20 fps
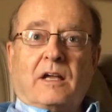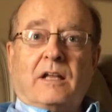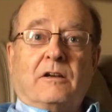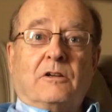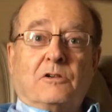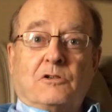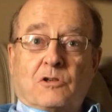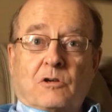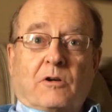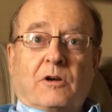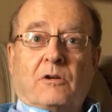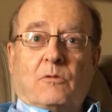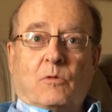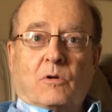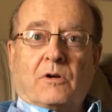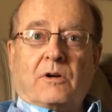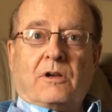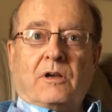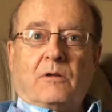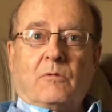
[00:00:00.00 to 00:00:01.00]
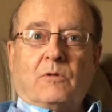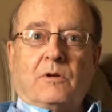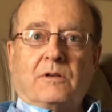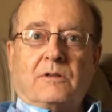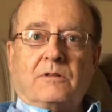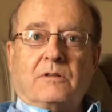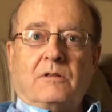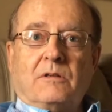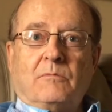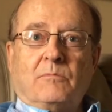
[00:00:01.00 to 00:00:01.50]
and enjoyed working
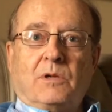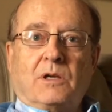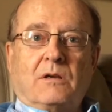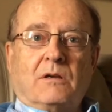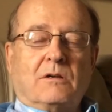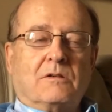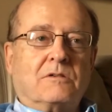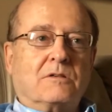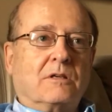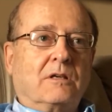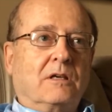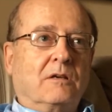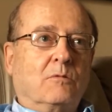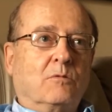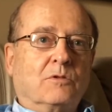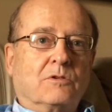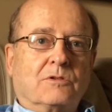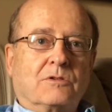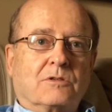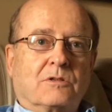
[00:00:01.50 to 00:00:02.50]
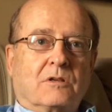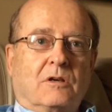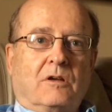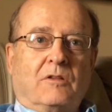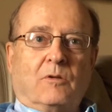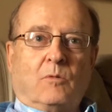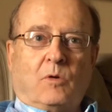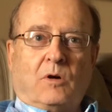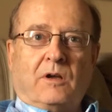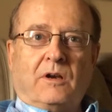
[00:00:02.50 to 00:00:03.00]
with, because he was, on
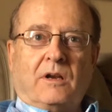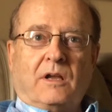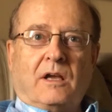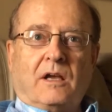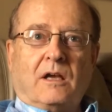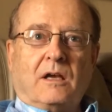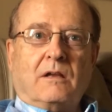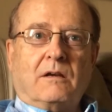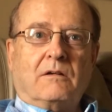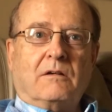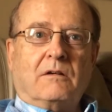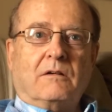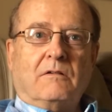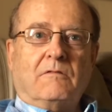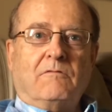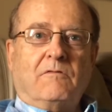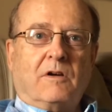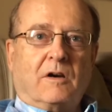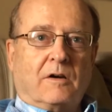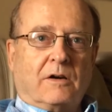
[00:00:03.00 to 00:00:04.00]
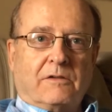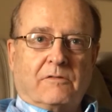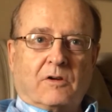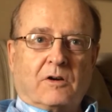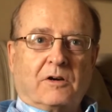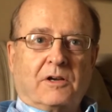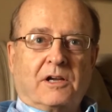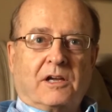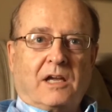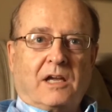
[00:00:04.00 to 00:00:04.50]
the one hand, very, very